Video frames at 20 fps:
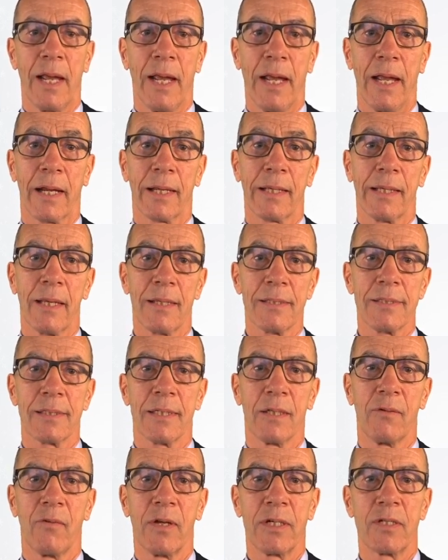
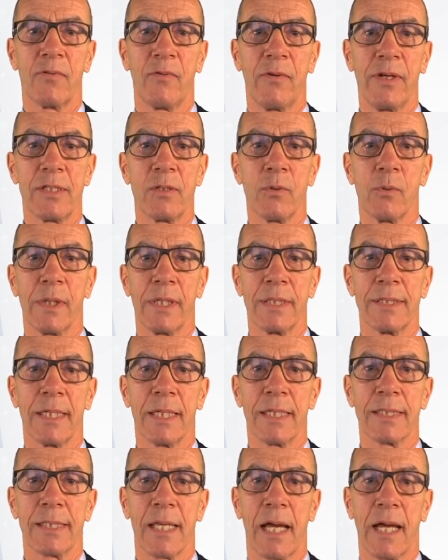areas in which FISU is
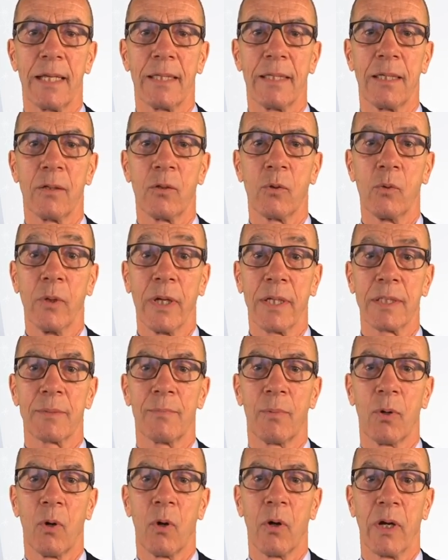excited to
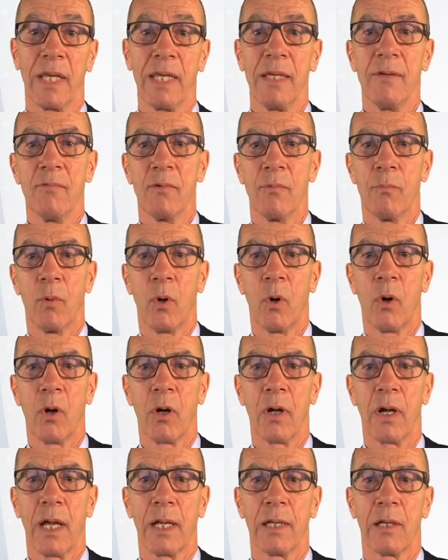explore even
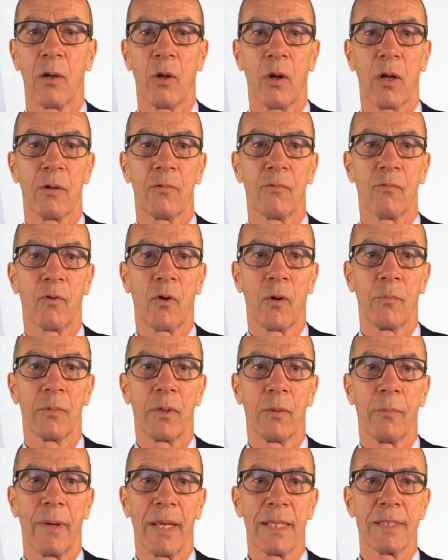more and learn from
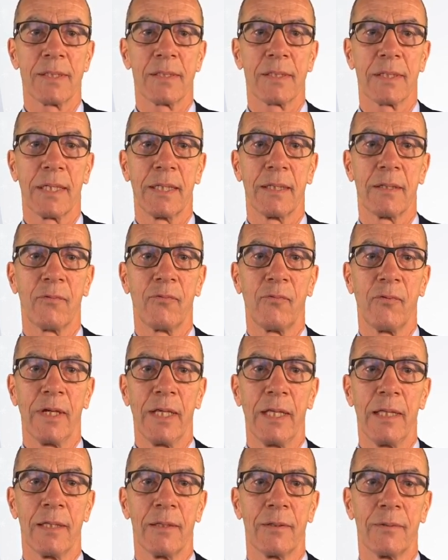the best in the
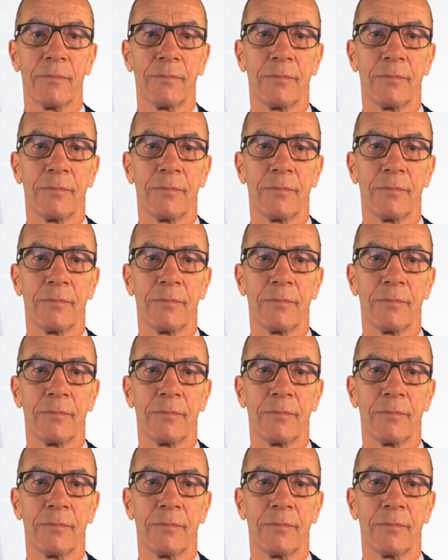field.